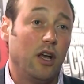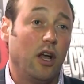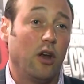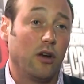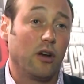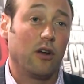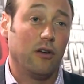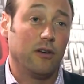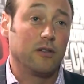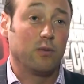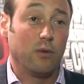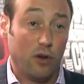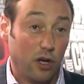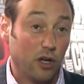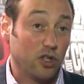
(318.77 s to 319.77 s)
a lot of clients
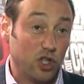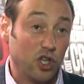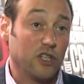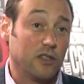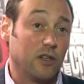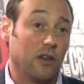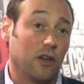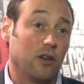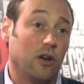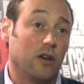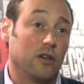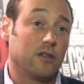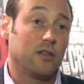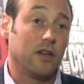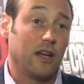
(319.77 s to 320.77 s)
will look just at the cost